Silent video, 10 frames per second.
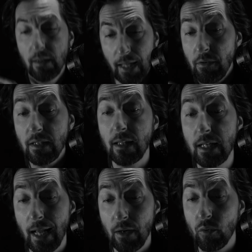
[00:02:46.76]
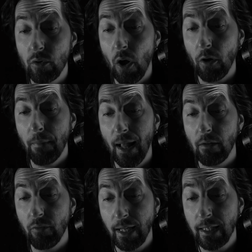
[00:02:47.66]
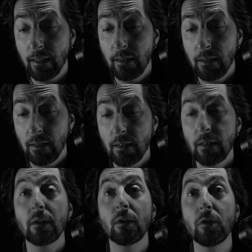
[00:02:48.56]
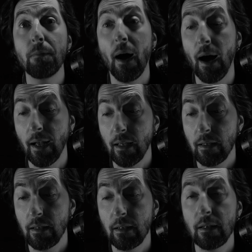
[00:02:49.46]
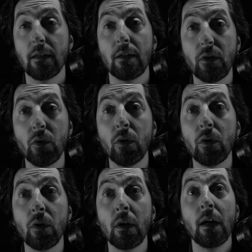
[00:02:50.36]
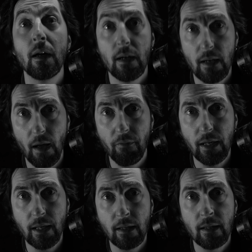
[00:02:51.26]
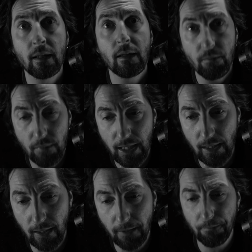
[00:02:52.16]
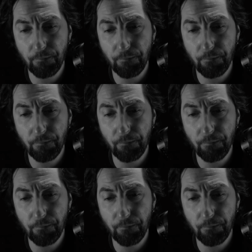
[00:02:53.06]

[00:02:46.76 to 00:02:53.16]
There is the 10 o'clock bell ringing. Goodbye. Your loving Mina.